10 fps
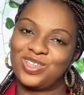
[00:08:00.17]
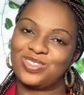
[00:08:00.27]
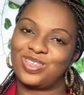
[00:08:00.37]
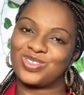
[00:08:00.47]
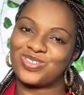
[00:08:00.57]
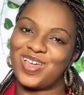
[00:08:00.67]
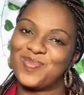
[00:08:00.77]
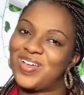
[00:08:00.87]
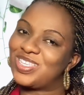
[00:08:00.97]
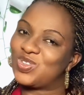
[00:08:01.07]

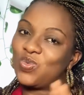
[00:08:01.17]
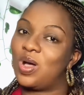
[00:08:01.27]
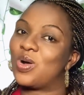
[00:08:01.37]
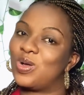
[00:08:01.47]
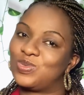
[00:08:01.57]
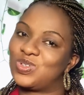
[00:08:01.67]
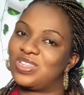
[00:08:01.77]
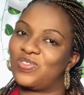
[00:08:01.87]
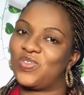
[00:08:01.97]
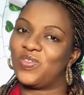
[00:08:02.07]
subscribers, welcome to
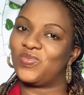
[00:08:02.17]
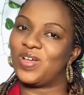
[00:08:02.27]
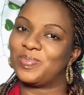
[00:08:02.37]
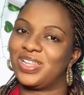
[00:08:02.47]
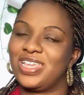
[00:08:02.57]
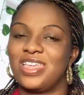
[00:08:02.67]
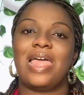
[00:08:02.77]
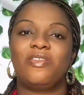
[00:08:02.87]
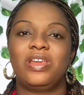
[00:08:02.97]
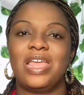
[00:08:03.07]
this fun family. I
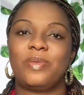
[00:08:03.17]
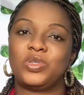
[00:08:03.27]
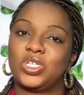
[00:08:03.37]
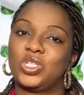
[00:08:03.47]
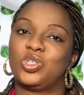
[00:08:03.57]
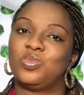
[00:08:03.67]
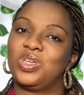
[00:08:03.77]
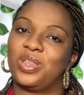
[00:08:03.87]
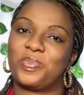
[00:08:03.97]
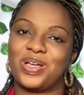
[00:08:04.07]
really appreciate you being
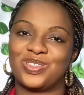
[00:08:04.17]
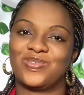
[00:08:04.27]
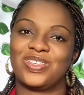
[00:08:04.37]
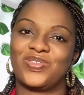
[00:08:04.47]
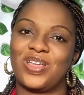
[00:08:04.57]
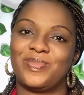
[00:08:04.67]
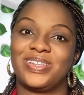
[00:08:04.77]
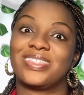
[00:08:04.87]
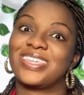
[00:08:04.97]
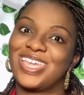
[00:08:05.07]
a part of this family.
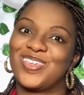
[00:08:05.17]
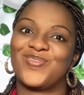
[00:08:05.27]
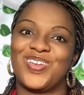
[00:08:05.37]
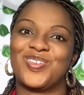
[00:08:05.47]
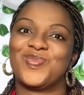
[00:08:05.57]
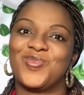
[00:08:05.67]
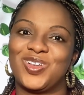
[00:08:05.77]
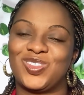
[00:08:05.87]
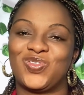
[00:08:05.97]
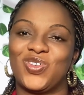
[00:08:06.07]
Thank you very much
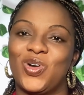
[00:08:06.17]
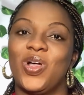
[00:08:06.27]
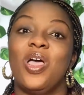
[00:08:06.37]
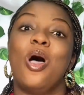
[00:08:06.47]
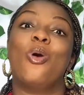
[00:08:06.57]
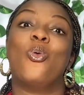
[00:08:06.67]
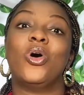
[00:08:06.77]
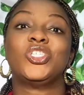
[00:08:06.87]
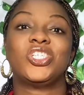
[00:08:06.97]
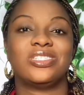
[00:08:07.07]
for
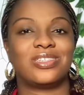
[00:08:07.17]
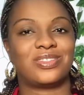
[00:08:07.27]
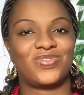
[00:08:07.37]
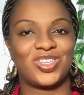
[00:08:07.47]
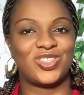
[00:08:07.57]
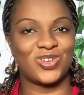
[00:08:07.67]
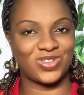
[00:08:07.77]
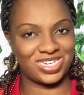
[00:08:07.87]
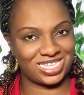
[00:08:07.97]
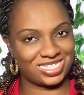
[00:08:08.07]
watching this video
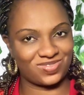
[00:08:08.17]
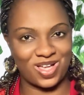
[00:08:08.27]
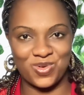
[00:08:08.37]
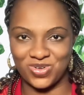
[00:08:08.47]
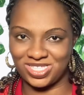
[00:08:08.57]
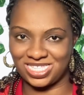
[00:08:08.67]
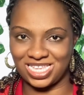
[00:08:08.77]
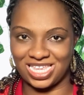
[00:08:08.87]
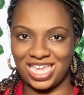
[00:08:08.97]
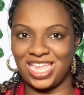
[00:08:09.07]
this far once
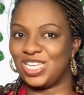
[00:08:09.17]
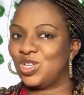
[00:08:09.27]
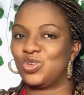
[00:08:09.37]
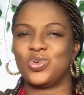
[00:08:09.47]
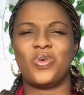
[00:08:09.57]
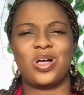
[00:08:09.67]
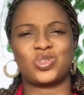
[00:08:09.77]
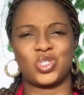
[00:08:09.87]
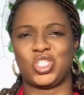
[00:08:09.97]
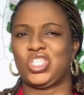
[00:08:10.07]
again. Do well to
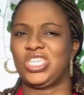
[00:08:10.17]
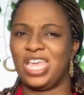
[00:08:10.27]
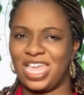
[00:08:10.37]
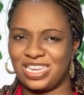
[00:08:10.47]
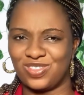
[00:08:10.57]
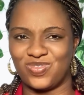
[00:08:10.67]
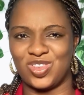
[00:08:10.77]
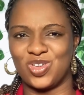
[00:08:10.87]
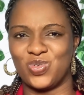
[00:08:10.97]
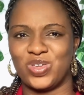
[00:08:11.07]
share this
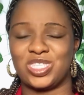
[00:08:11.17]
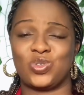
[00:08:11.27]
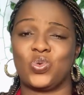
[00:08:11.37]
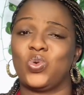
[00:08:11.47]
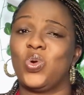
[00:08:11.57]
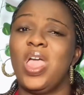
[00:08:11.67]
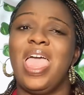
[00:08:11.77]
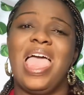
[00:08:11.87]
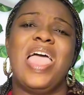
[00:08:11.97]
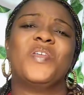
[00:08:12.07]
video with
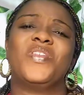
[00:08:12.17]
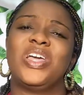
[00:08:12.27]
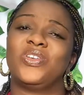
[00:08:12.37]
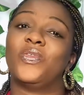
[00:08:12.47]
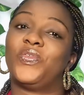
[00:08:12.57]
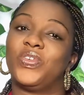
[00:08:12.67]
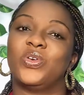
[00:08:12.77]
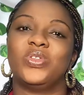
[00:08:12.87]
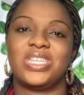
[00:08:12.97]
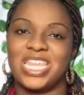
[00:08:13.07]
whoever you feel
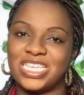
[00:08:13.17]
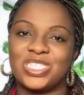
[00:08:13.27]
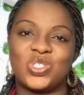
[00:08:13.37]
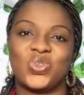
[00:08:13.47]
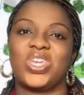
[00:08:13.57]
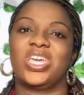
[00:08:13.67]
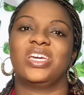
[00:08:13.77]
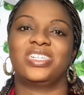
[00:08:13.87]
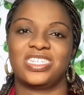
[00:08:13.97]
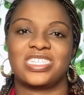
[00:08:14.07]
needs to
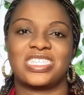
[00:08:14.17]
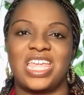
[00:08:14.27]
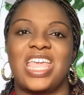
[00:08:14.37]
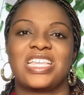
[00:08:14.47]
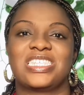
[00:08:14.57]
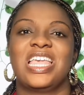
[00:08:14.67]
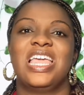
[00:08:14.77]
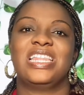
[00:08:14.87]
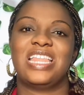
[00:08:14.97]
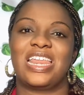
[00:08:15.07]
hear these things
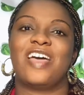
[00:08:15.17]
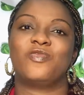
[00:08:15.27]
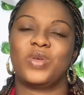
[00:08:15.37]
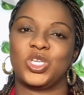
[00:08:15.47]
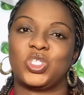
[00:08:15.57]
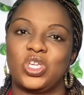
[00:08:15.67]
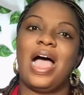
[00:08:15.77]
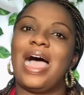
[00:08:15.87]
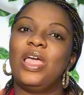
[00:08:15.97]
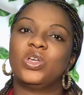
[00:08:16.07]
that I've mentioned.
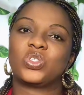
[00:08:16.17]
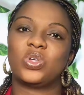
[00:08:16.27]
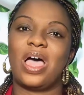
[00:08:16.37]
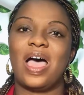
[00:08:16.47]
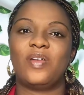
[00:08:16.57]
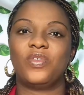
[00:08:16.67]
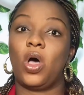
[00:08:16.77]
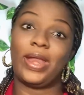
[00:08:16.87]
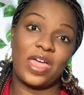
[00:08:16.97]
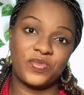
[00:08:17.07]
I also have
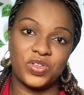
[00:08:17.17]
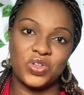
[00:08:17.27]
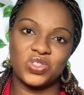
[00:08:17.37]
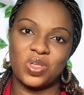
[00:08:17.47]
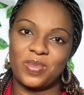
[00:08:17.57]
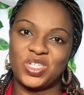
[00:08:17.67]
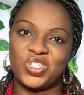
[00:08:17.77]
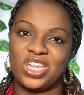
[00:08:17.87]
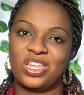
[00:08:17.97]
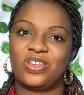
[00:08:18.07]
other videos on my
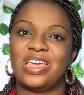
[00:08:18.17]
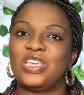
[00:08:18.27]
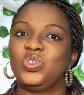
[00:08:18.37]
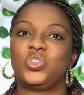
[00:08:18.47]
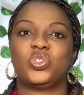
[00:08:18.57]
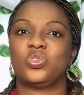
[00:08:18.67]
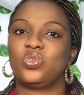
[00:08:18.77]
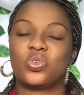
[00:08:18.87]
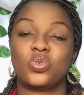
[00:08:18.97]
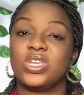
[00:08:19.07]
channel that you
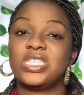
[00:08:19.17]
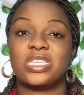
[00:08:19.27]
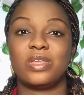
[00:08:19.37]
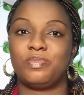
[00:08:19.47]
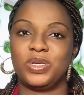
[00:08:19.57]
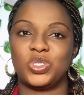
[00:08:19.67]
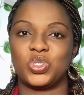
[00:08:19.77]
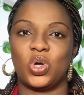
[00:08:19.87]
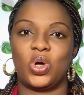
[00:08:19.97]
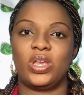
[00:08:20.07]
could easily binge
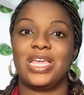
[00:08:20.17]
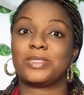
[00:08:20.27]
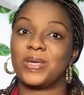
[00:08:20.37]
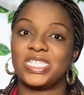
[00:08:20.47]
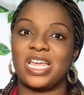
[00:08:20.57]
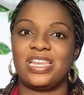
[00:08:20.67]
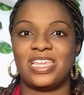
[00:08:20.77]
on, especially